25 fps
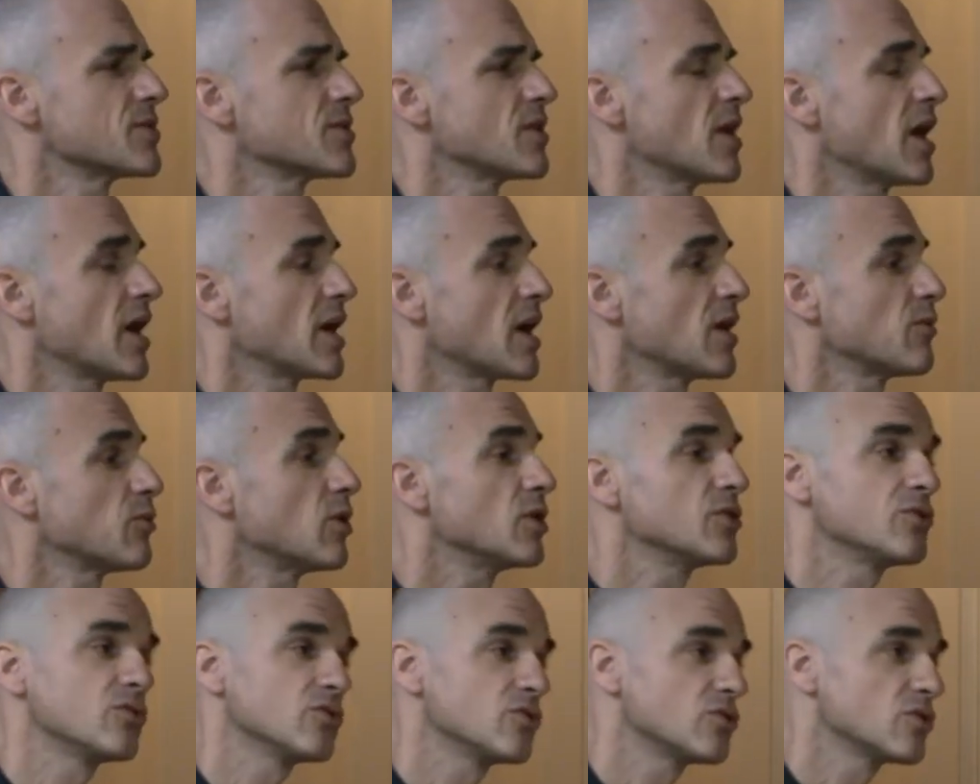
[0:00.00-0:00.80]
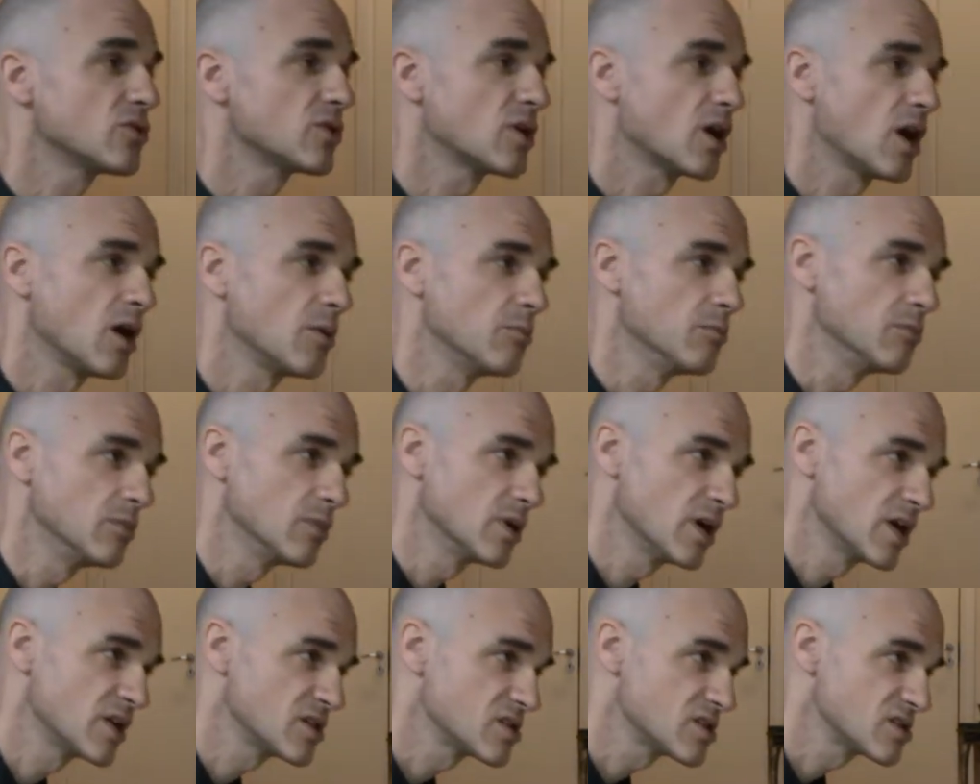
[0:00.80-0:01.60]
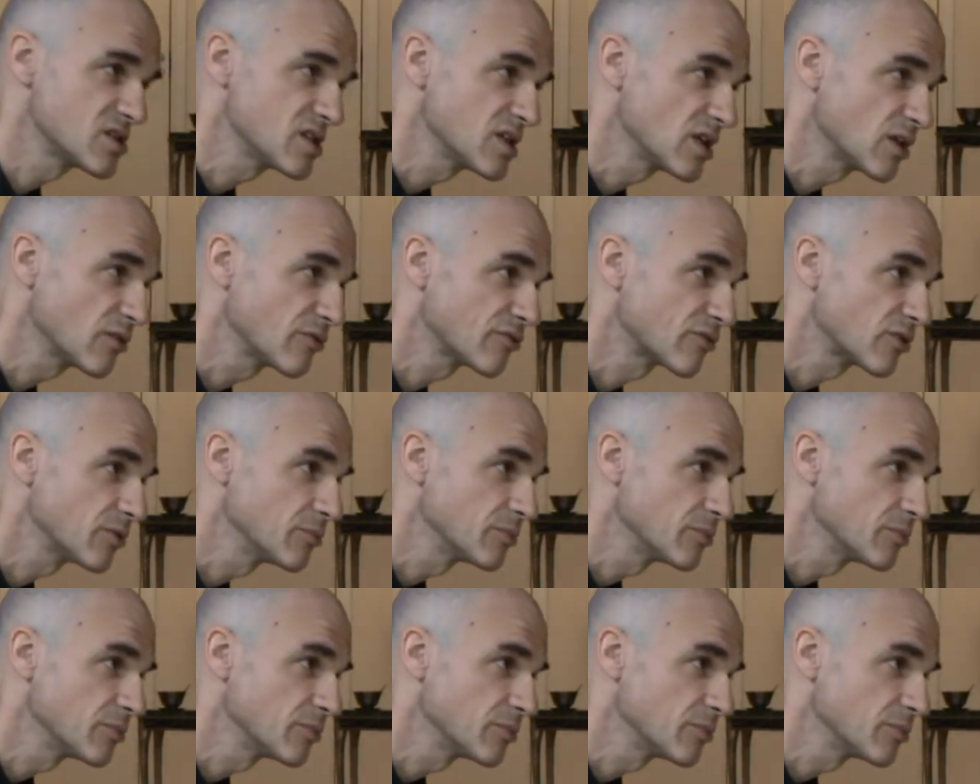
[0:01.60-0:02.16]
And I want you to come and steal from